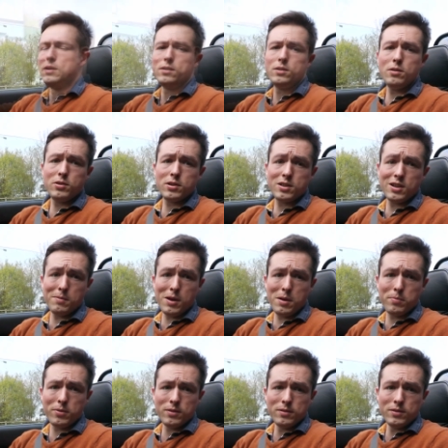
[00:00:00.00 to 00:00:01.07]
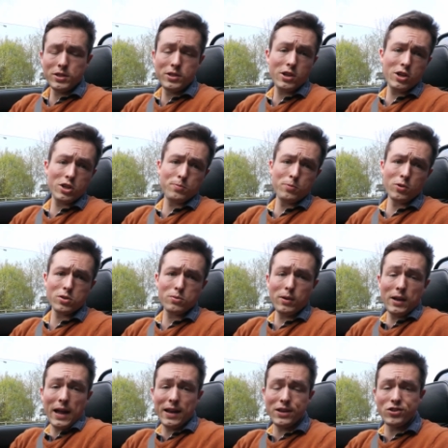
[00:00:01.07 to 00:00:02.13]
So to sum up, the Toyosports,
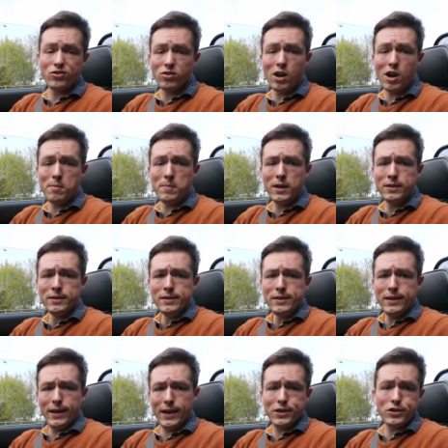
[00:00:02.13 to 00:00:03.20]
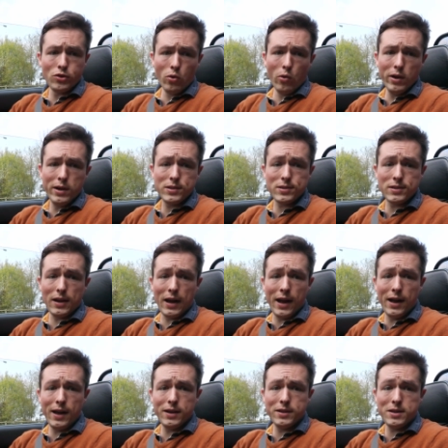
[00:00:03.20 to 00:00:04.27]
well, it adds drama, it adds noise,
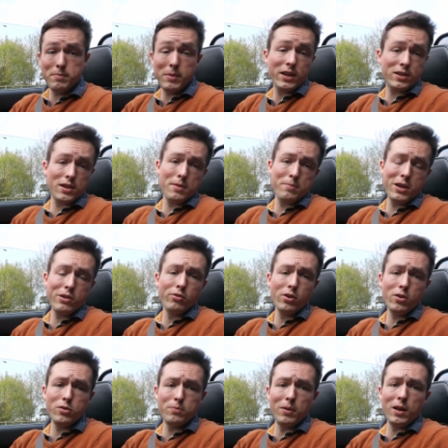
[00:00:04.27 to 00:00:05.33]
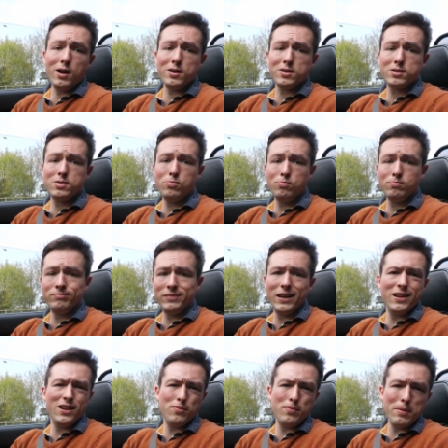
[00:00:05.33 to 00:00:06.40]
and it makes a B road blast
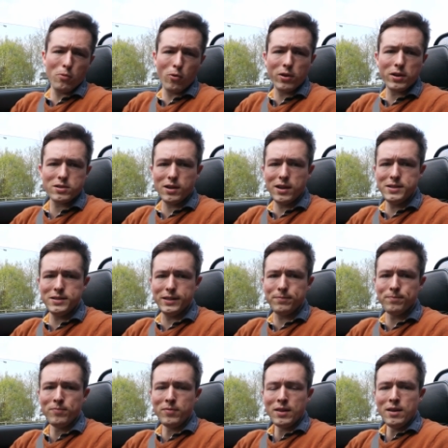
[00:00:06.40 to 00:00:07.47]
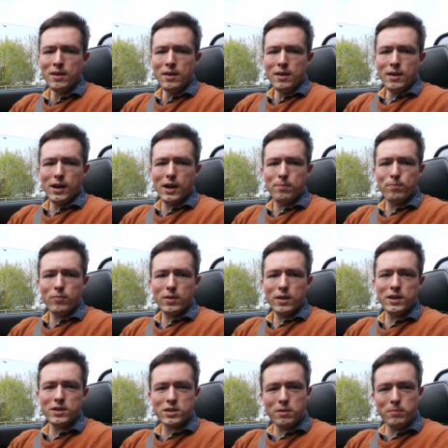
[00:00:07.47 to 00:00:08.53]
that little bit more exciting.
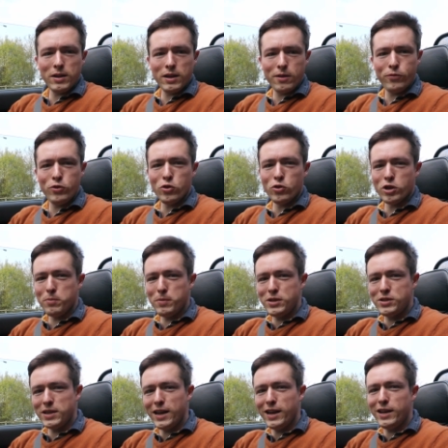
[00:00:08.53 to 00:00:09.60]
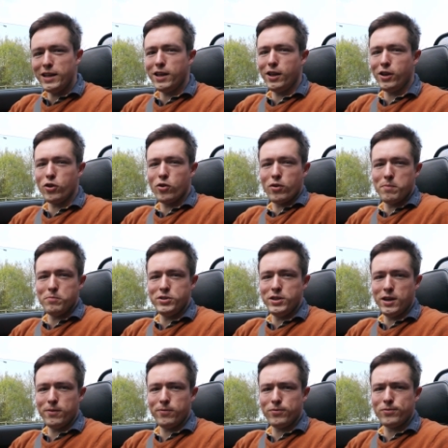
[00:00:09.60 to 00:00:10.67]
It's something, if you're going to be dailying your
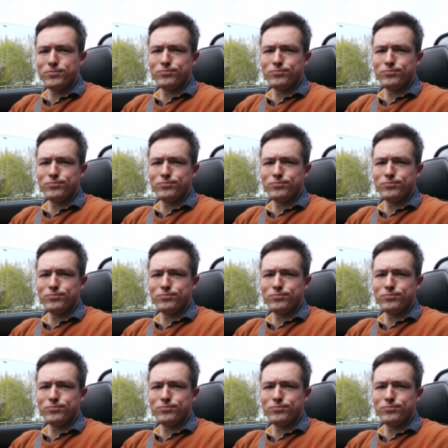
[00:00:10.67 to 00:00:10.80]
MGF,